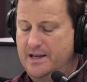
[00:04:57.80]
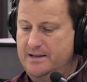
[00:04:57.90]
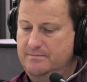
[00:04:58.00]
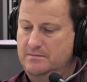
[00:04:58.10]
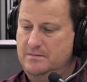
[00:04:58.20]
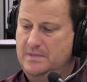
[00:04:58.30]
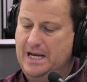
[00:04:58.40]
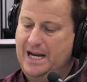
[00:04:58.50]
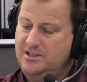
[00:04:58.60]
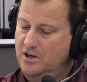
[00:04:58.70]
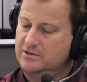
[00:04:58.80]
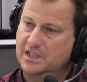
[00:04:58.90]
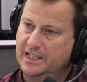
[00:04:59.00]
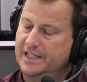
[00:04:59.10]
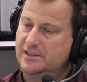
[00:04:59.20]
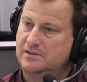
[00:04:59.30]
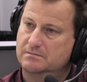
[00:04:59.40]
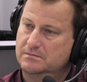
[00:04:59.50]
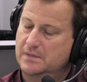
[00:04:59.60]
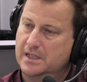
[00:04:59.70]
And and I talked to Leach,
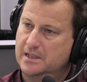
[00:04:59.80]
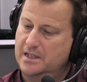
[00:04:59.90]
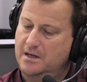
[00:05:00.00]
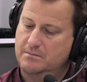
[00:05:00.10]
and